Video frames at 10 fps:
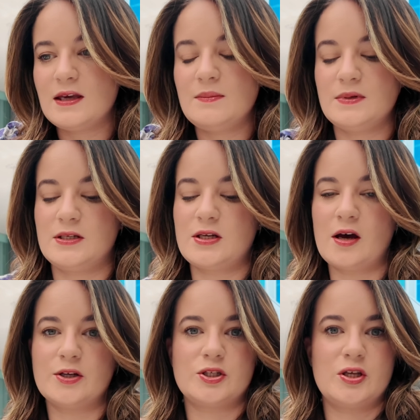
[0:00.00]
themed
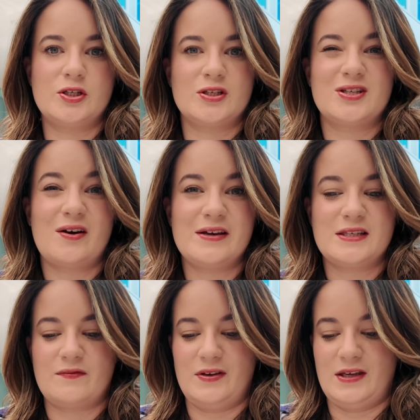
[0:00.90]
touch that just
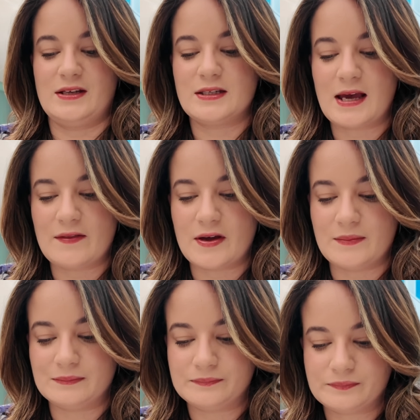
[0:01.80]
ties everything
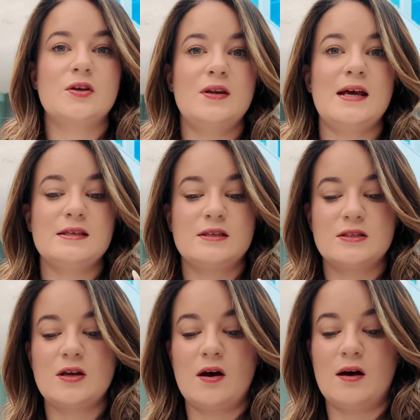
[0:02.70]
together. So let's
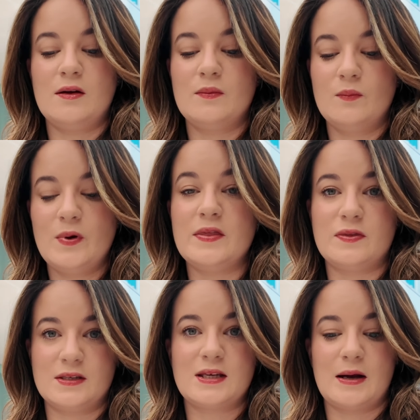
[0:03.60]
start
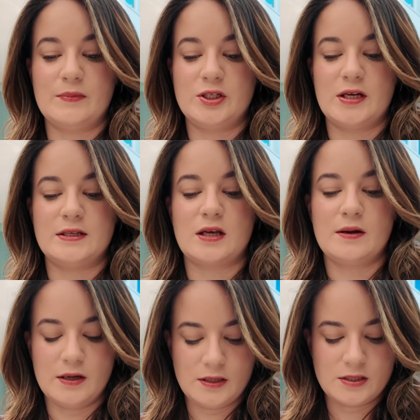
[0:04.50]
with the sandwiches.
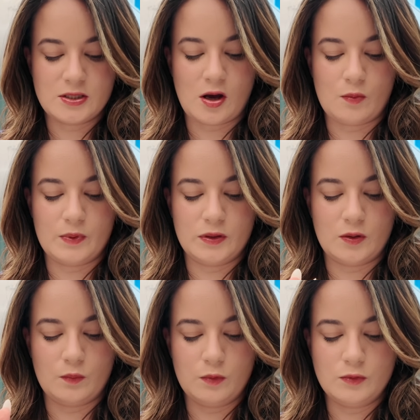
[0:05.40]
I'm going to start with
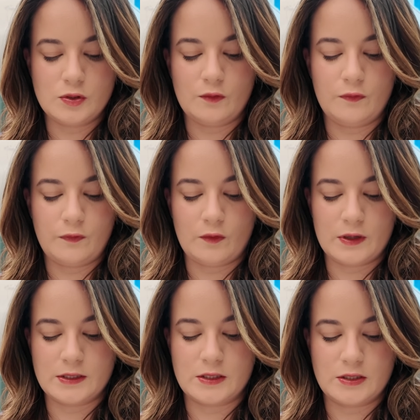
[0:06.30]
the Waldorf
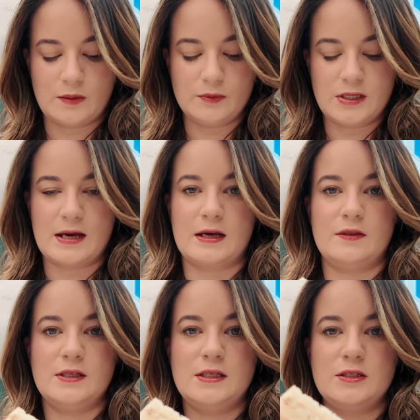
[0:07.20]
Forest double
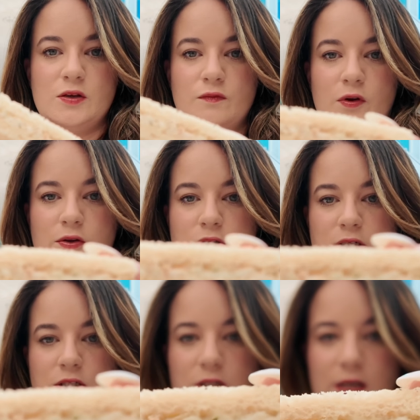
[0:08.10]
decker. This is the
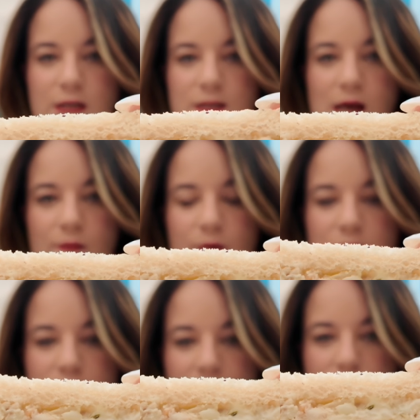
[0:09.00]
roast chicken
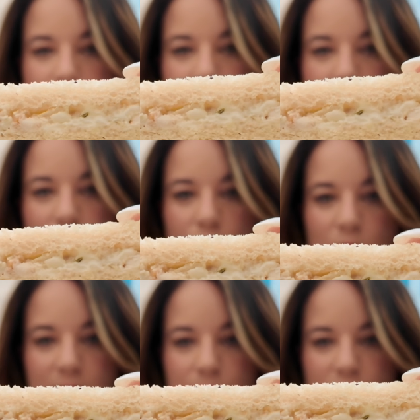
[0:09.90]
sandwich. It's just on a
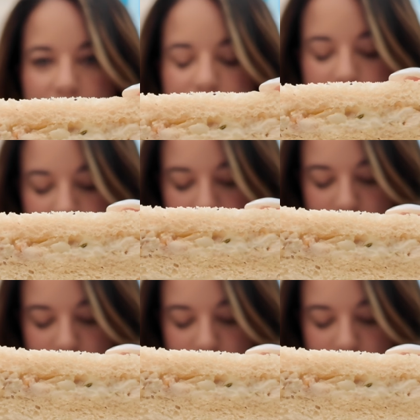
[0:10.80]
white bread,